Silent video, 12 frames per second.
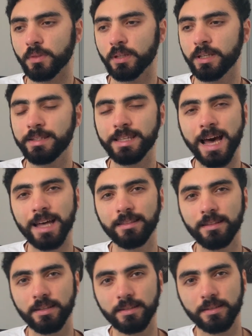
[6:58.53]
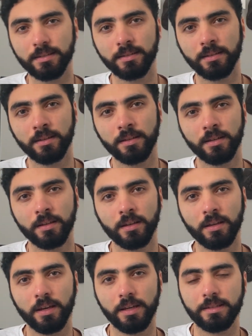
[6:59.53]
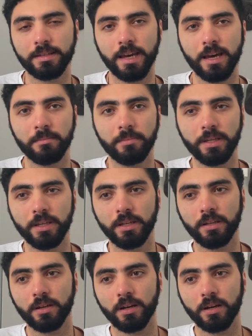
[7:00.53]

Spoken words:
sadness, it can be